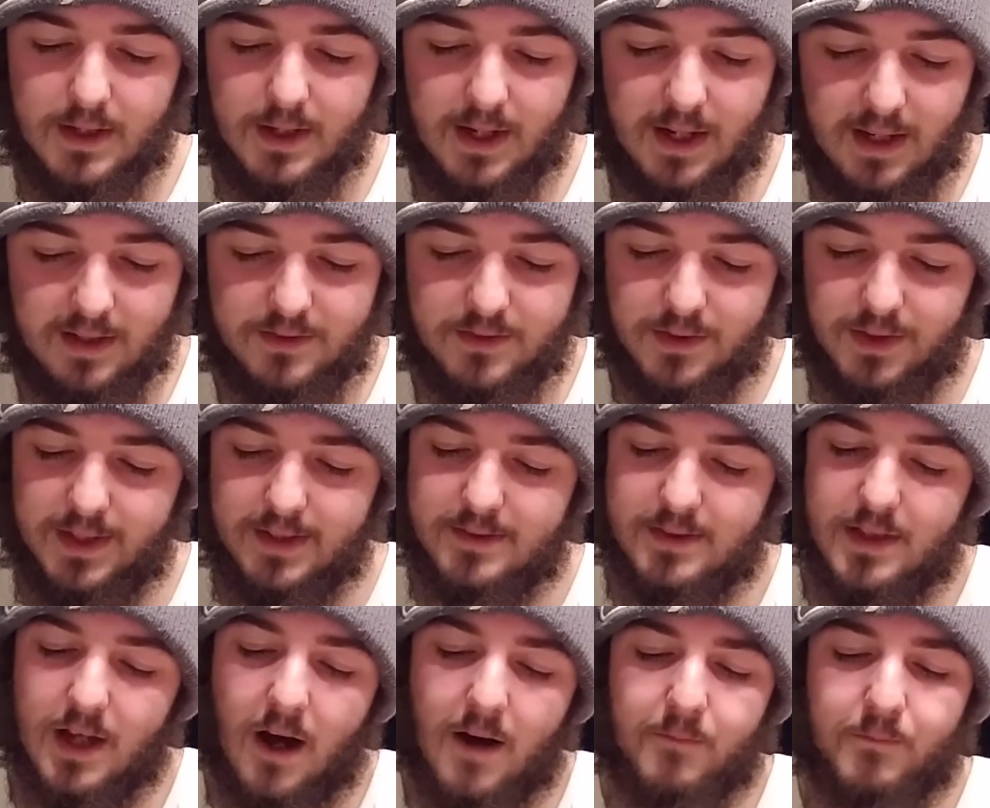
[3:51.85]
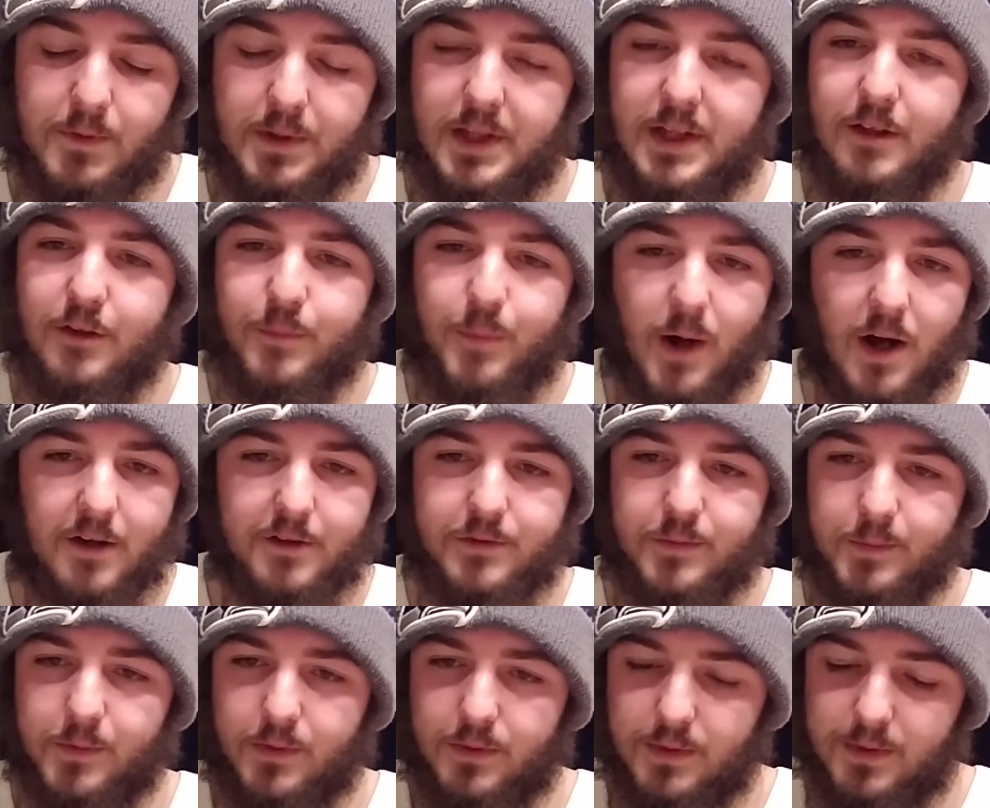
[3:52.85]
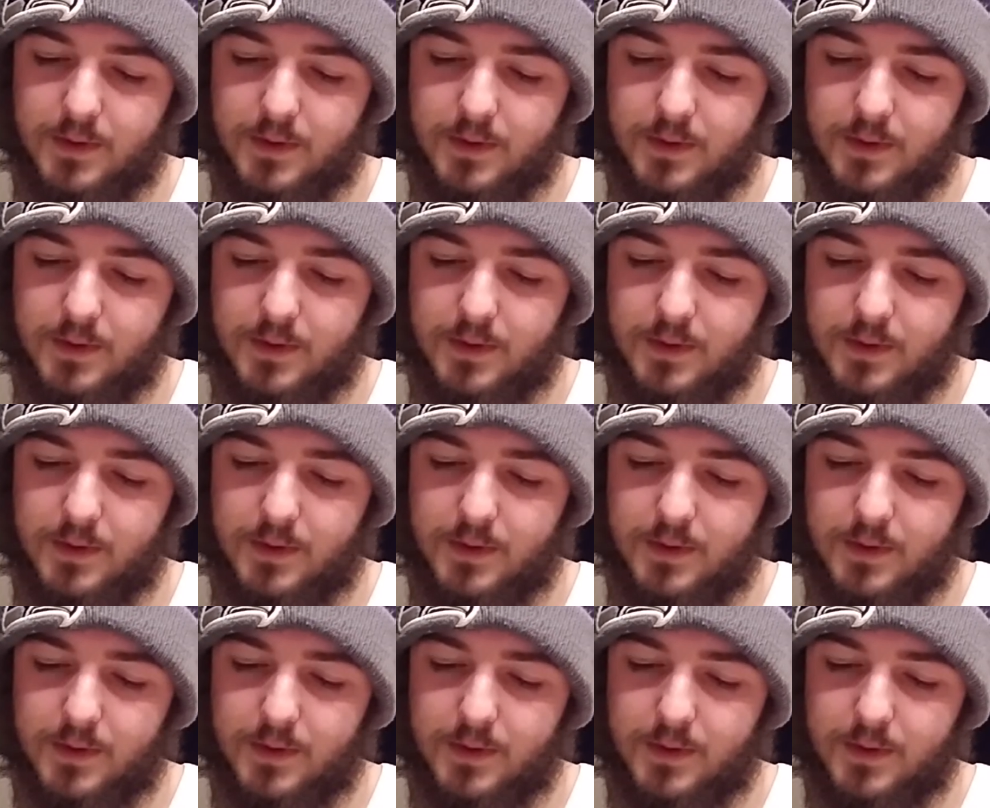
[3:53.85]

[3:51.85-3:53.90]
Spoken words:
Answer this thoughtfully as possible.